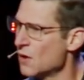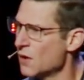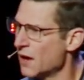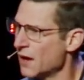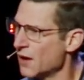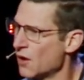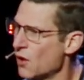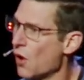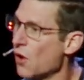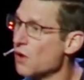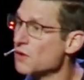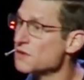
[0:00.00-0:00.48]

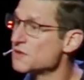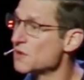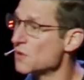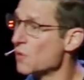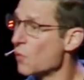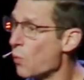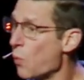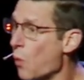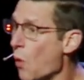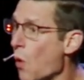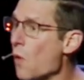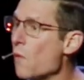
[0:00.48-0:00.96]
and calls
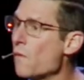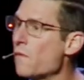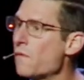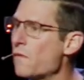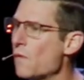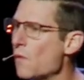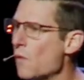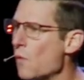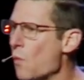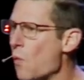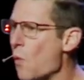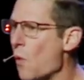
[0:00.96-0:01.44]
it
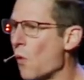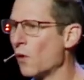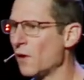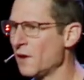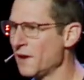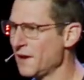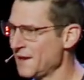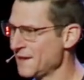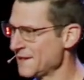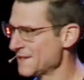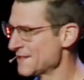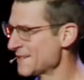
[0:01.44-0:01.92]
woeful
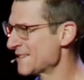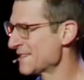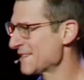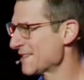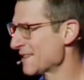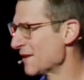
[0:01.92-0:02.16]
warnings.